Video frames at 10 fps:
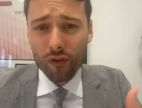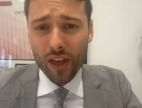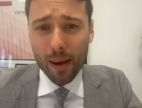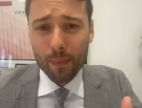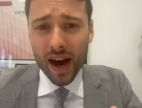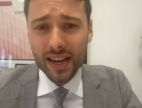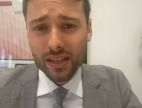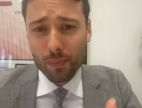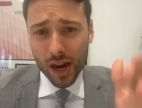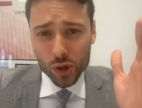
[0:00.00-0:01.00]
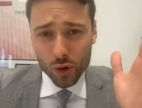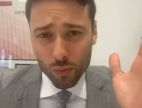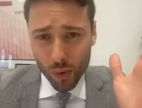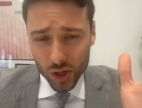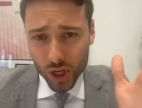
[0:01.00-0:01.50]
off that master
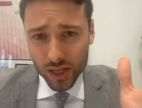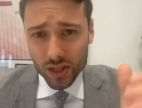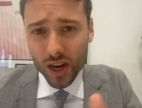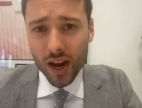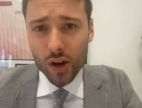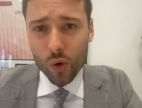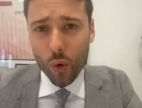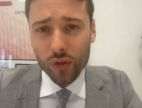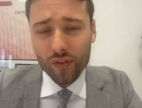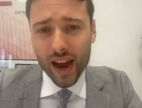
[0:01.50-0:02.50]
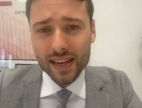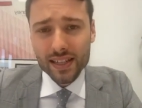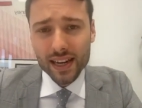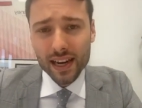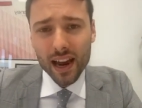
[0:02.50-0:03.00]
bedroom, which is north
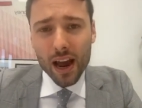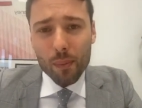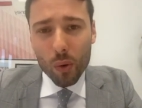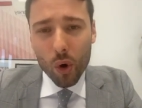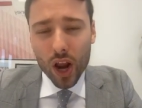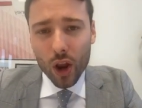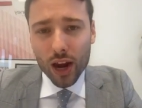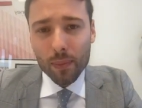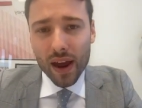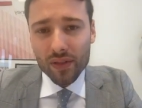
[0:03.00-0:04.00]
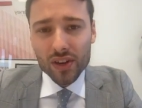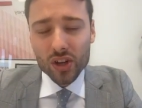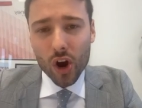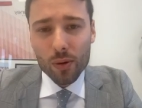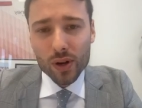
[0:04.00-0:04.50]
facing. But what I like about this
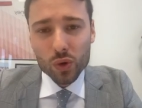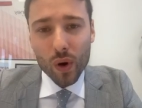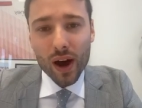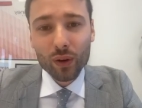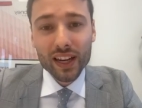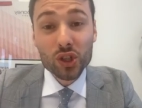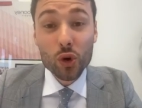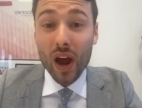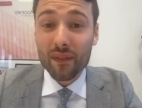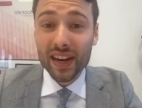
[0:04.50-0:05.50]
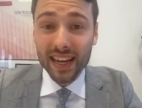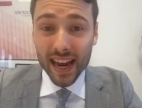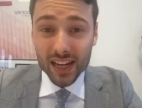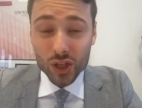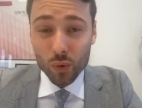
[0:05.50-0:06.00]
home as well is you have a
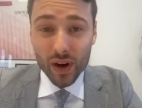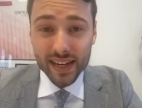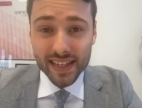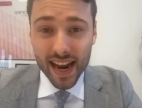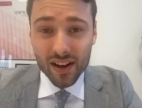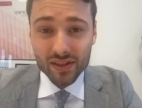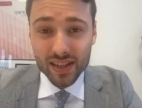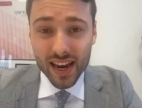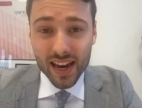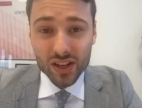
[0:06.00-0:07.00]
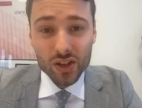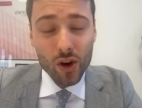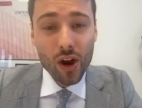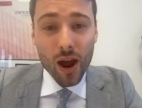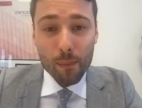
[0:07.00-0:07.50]
guest suite downstairs.
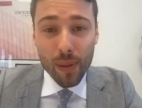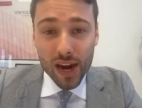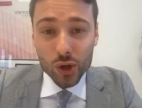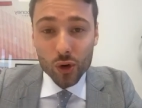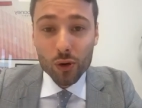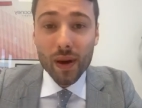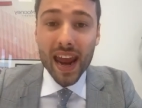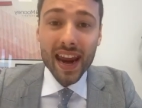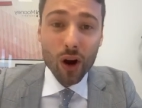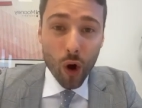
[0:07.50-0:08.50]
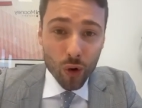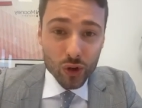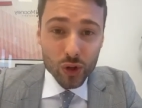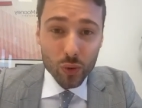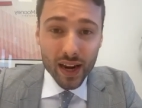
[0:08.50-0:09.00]
So, bedroom and
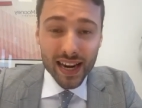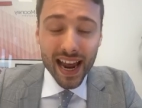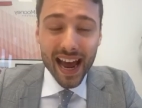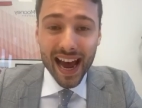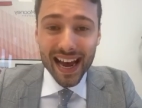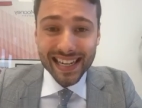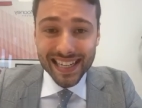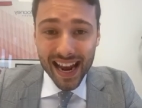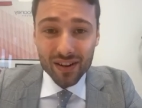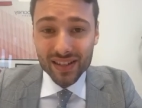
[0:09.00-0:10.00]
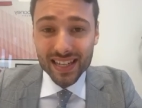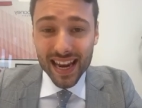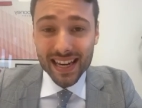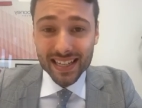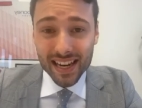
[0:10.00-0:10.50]
ensuite uh,
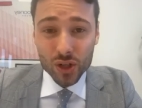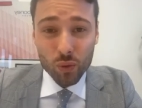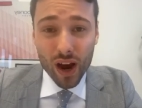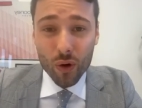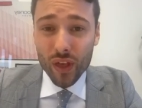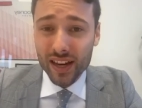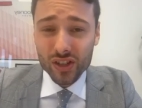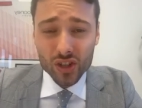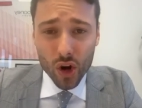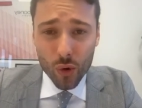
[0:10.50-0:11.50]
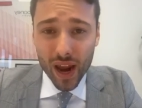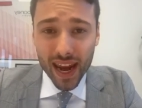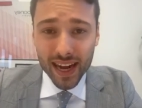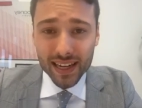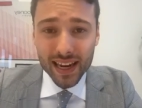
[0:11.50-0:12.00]
downstairs as well. That's so
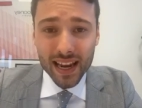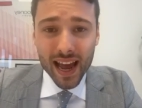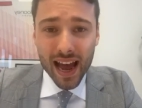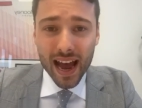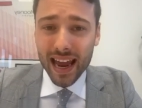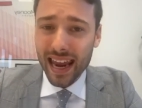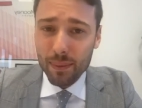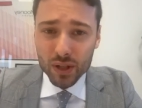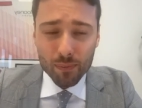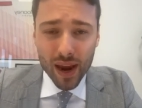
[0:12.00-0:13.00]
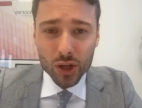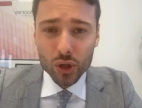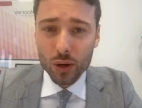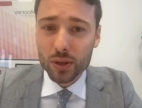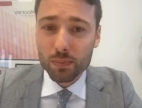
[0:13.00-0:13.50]
handy. Uh, heaps of
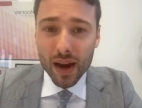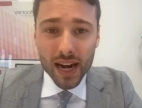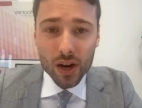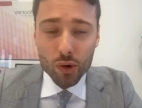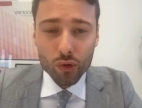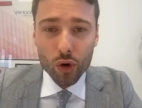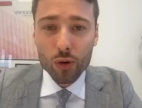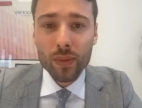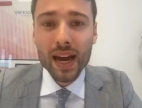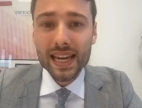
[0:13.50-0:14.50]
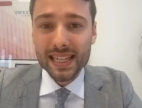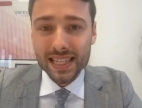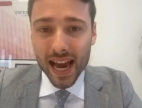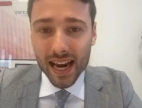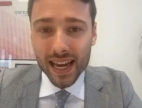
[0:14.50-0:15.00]
bedrooms, media room,
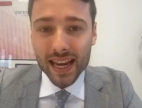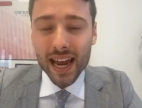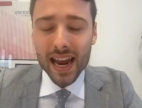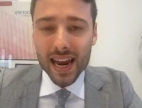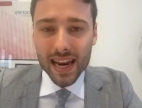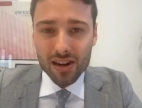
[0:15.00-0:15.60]
study,